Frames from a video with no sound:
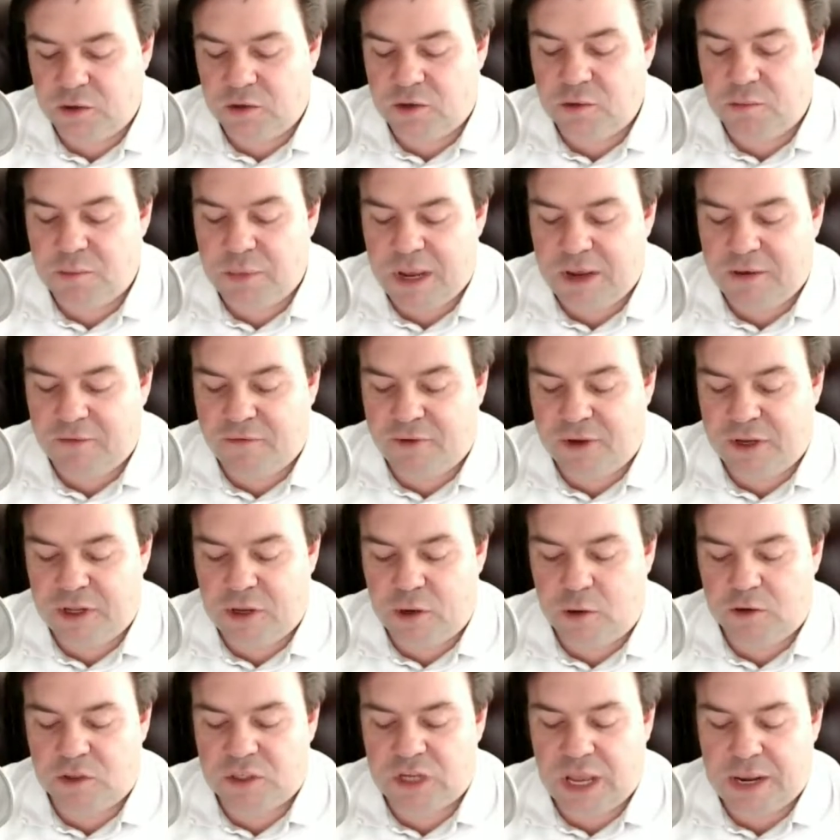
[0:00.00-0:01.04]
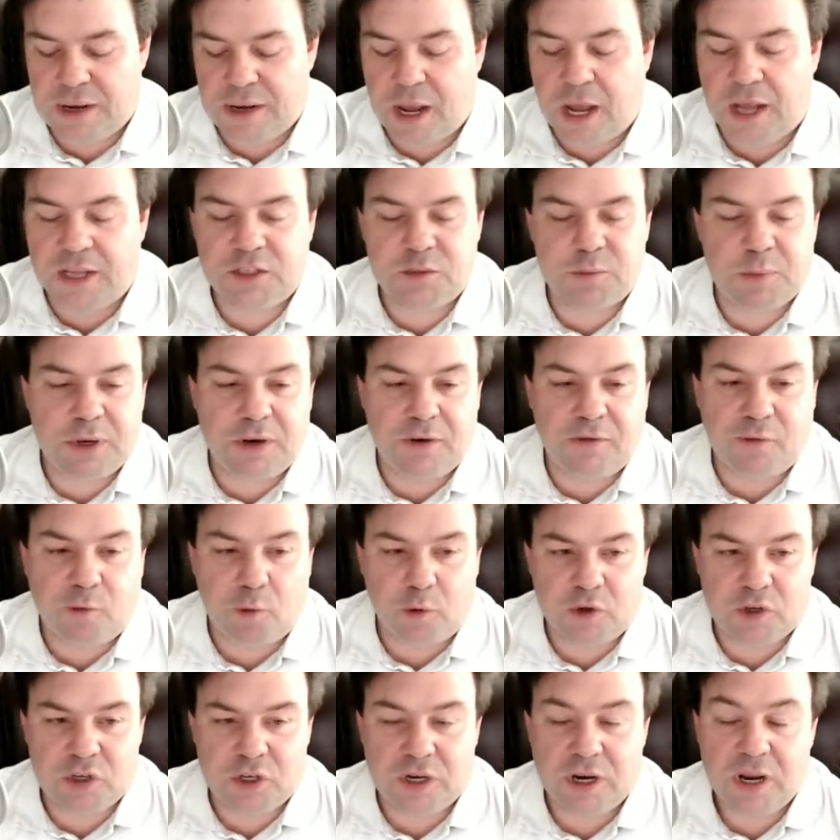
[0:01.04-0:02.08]
make videos and not spend a
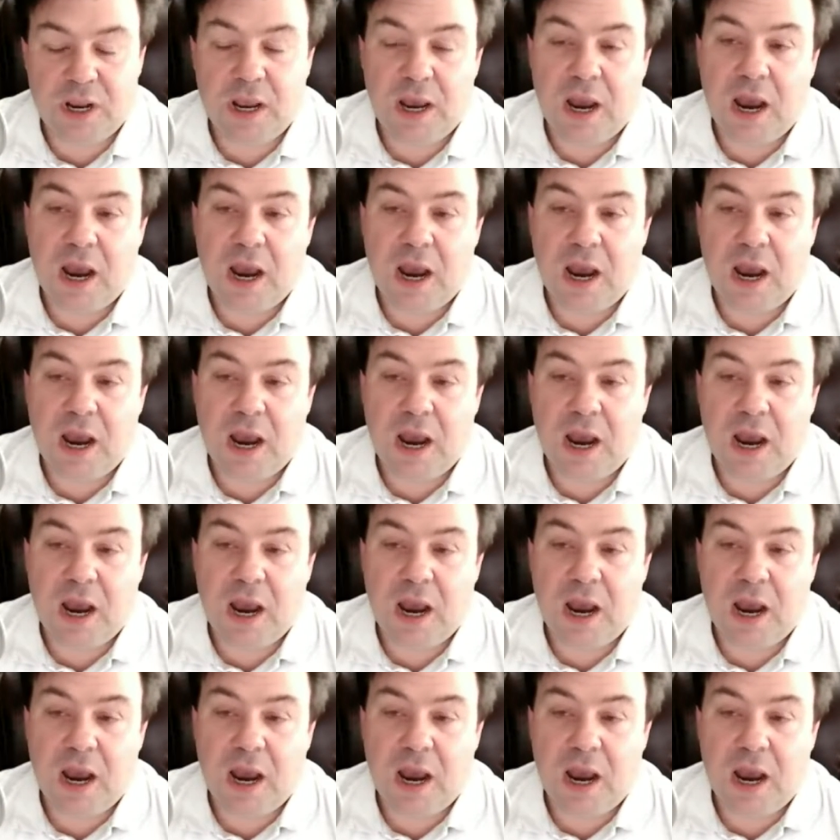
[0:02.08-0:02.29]
fortune.